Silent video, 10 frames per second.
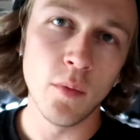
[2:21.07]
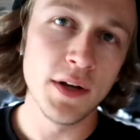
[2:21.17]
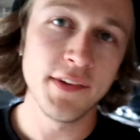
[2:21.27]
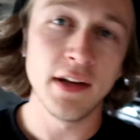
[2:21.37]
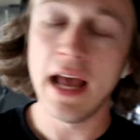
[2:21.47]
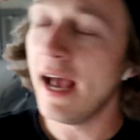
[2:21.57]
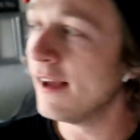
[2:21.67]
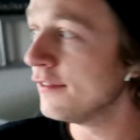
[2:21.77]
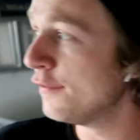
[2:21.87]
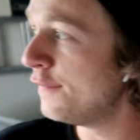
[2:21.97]
wasn't
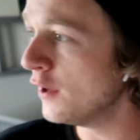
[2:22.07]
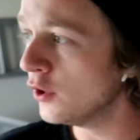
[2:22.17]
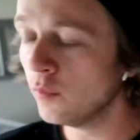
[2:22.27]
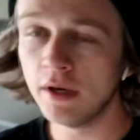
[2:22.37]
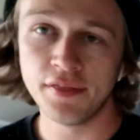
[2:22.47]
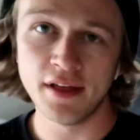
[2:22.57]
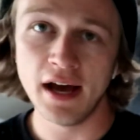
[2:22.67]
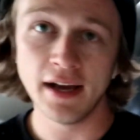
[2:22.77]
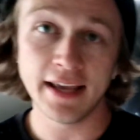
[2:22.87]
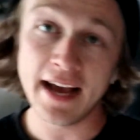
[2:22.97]
as filled with
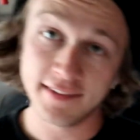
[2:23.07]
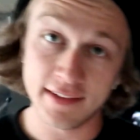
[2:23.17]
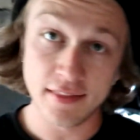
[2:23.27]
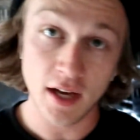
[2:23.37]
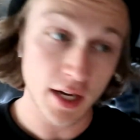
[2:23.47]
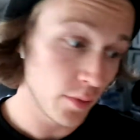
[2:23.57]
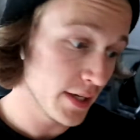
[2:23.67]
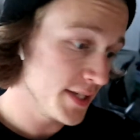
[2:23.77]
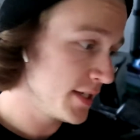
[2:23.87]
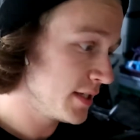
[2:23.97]
gas as I thought it was.